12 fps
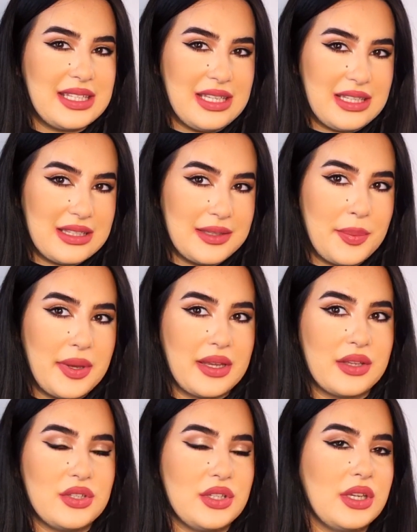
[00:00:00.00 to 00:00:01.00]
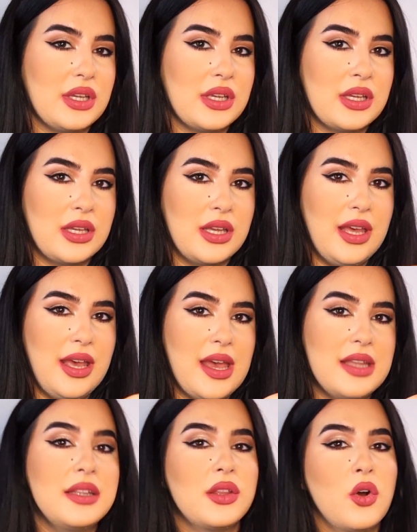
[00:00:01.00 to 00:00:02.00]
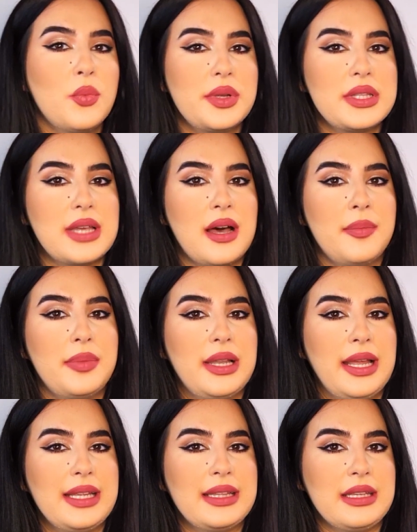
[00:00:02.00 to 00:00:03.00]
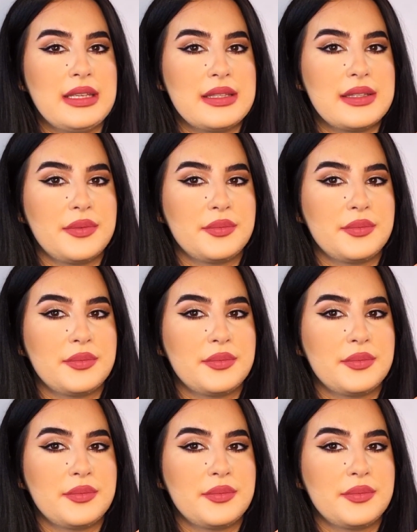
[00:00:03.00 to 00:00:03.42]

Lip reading: is the packaging and it opens up like this.